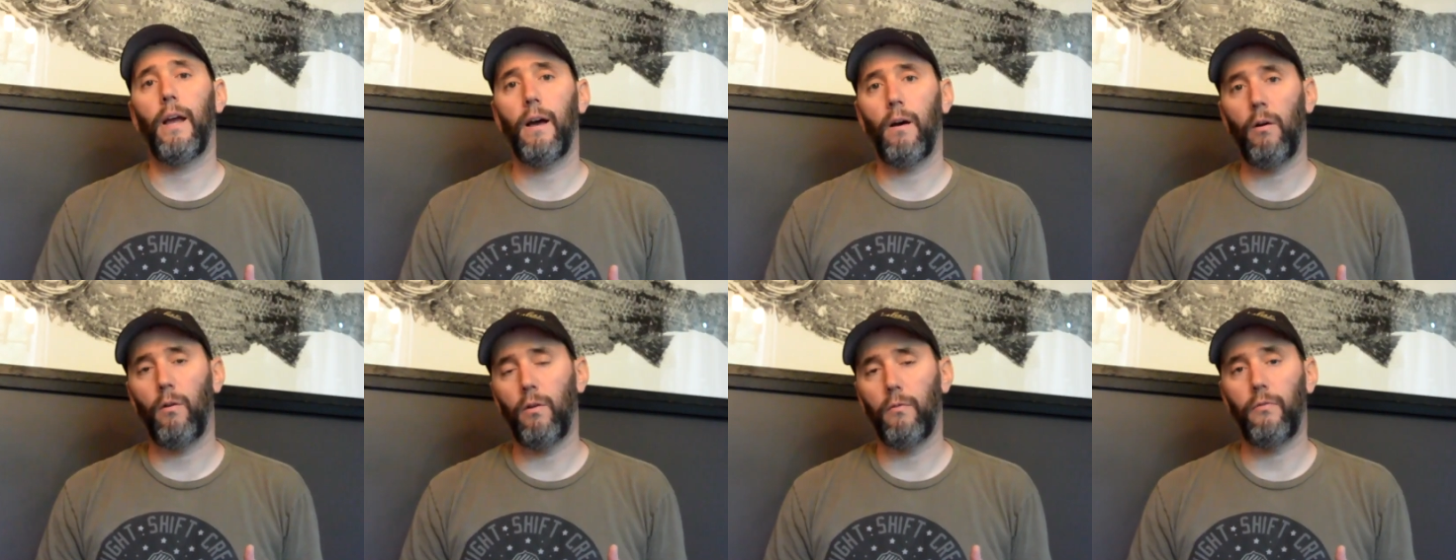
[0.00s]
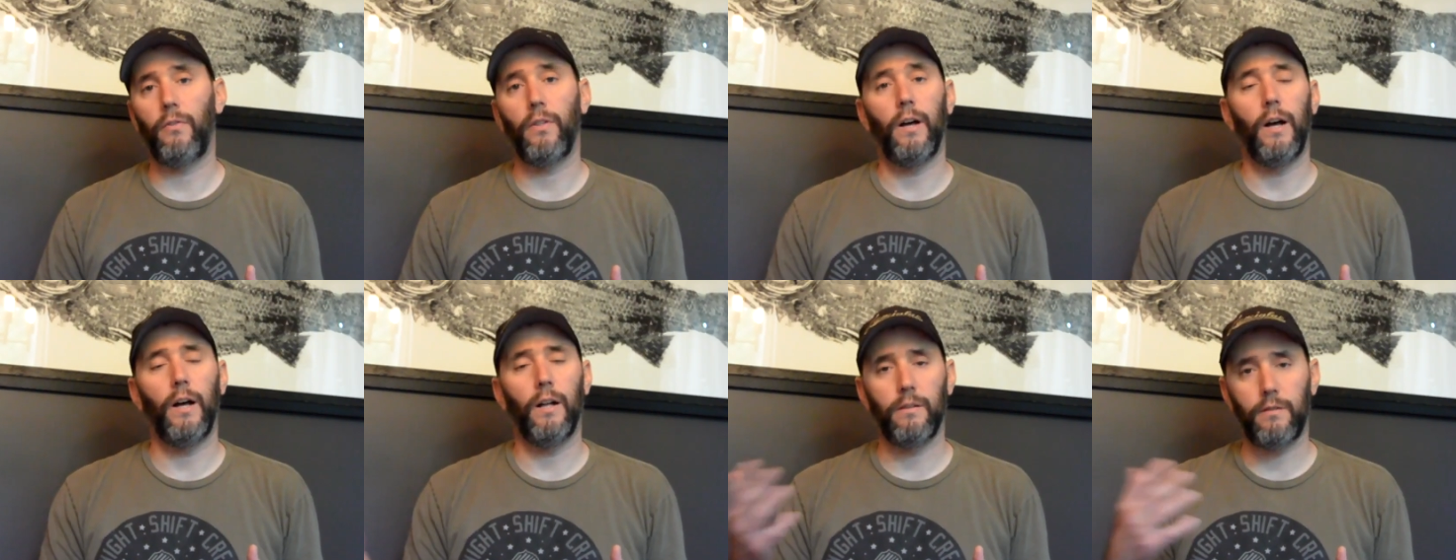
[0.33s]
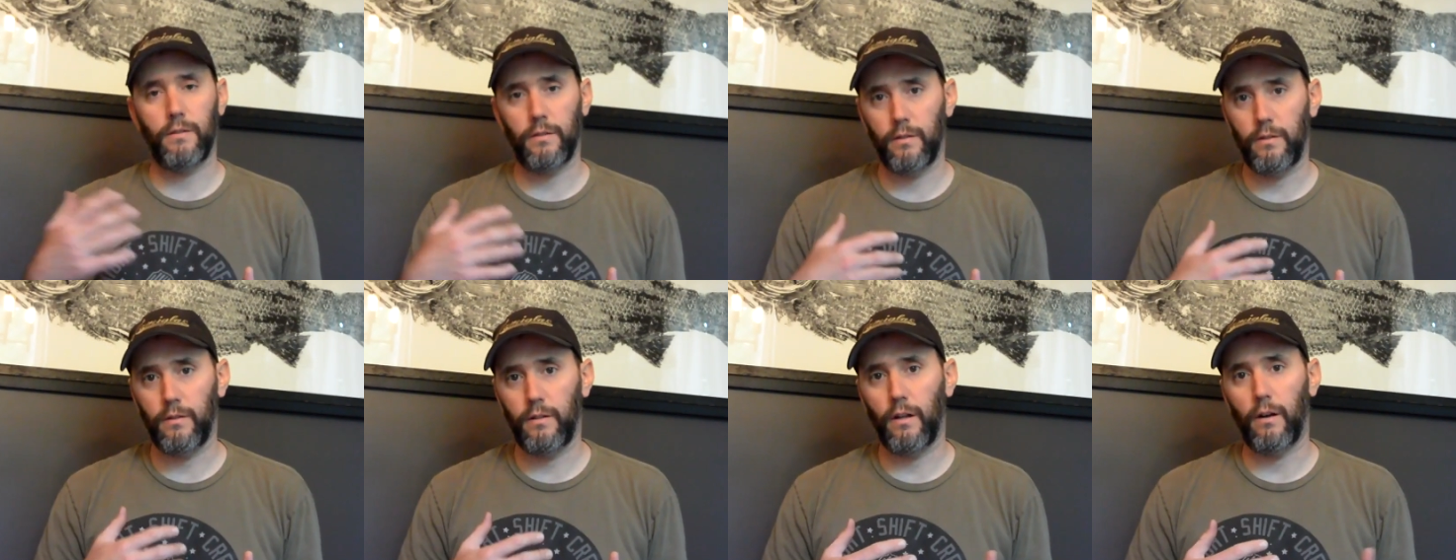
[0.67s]
out of the
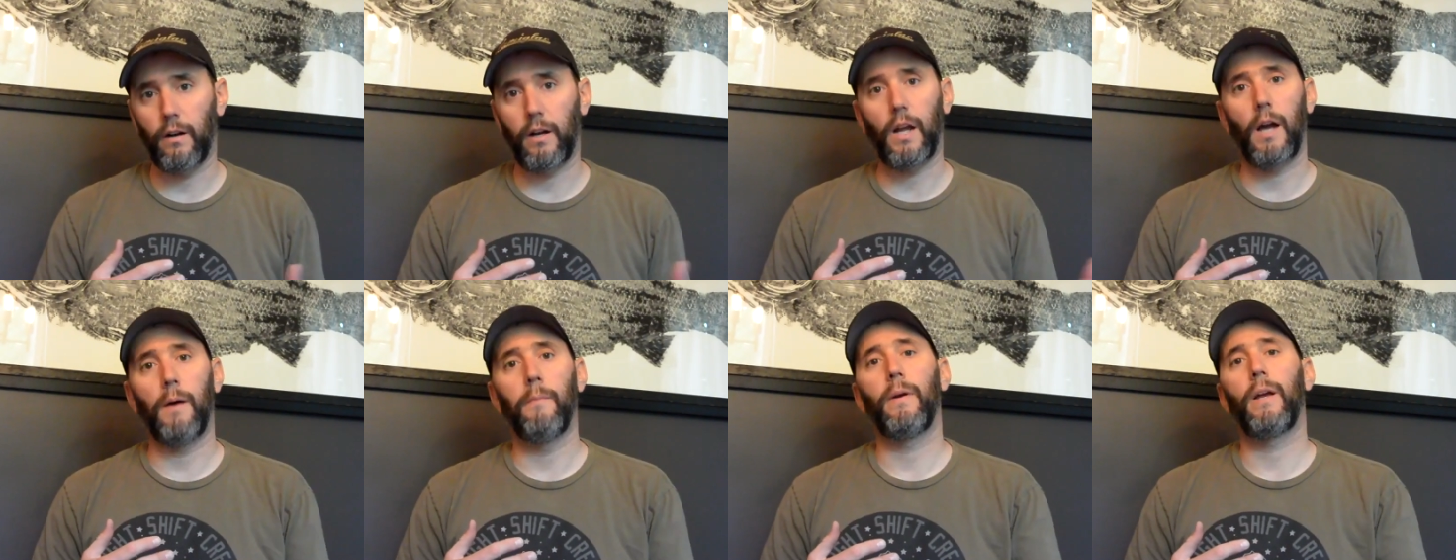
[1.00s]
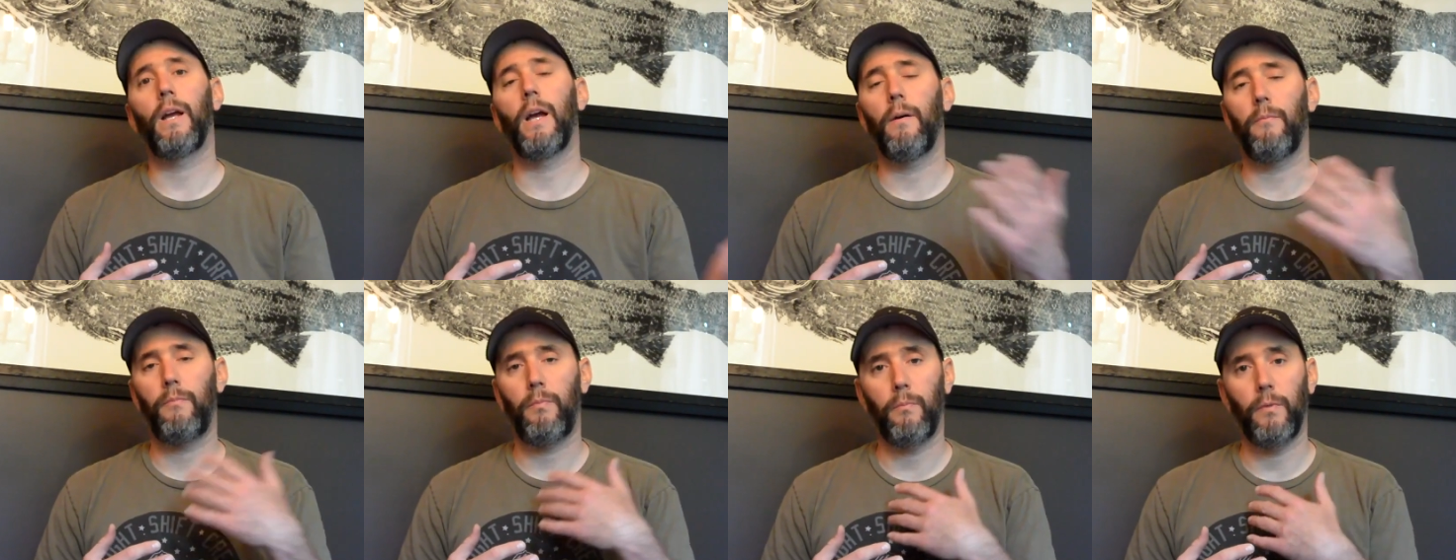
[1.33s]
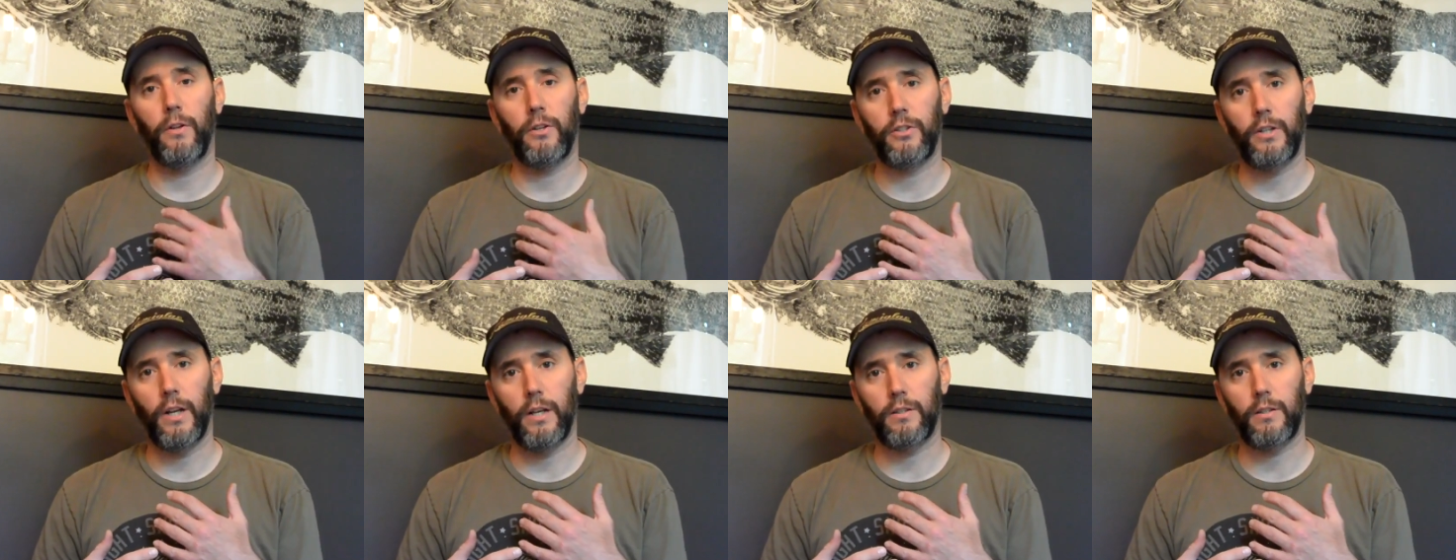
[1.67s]
Hudson, that are coming up from
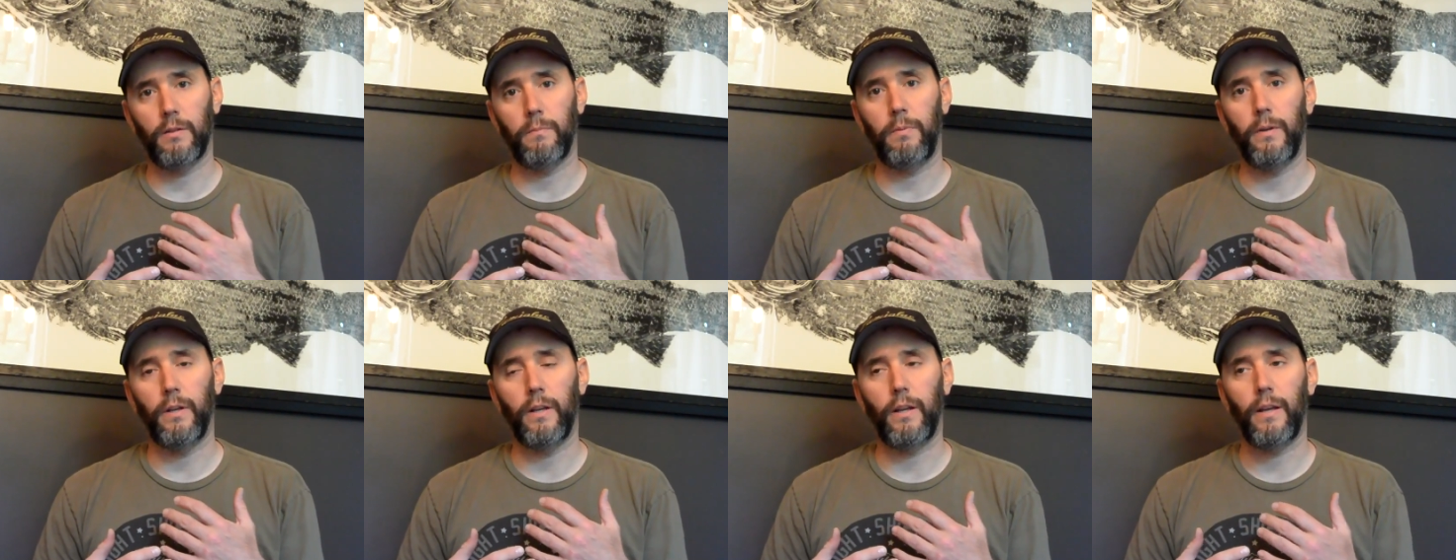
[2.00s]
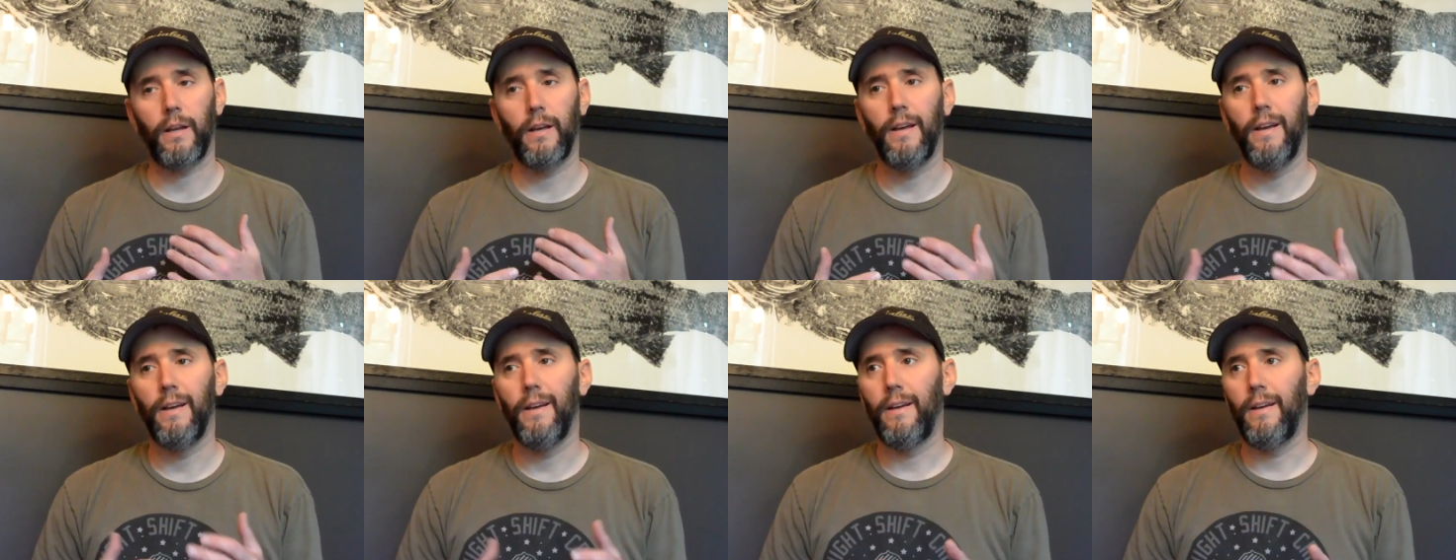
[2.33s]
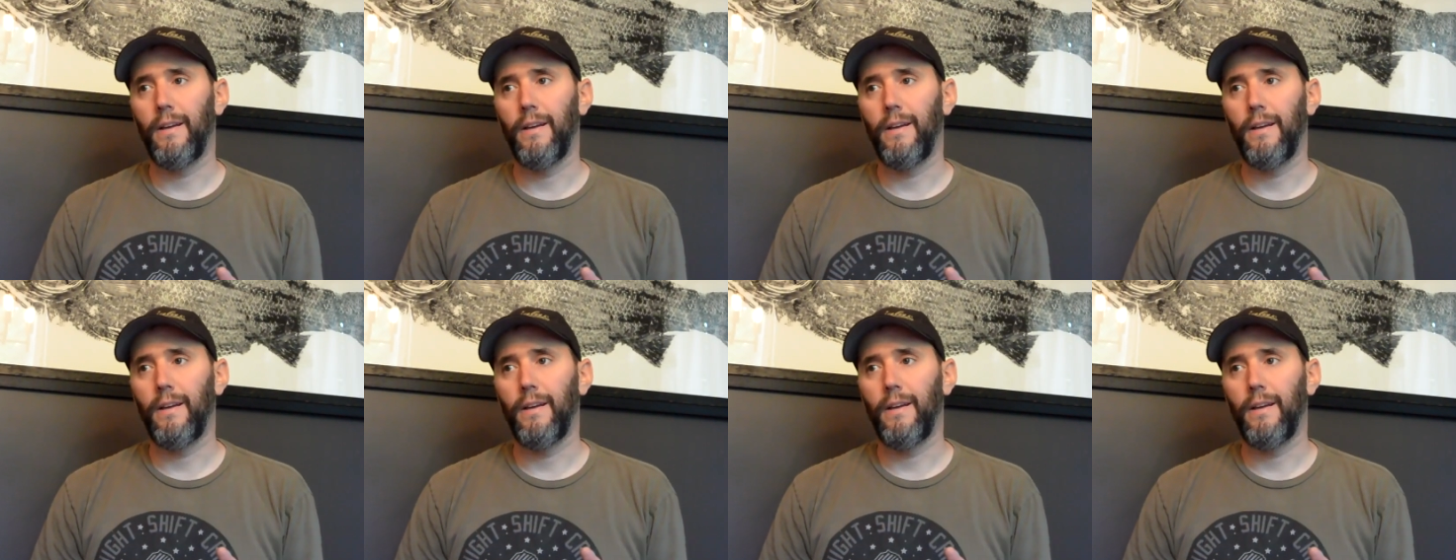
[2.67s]
the Chesapeake,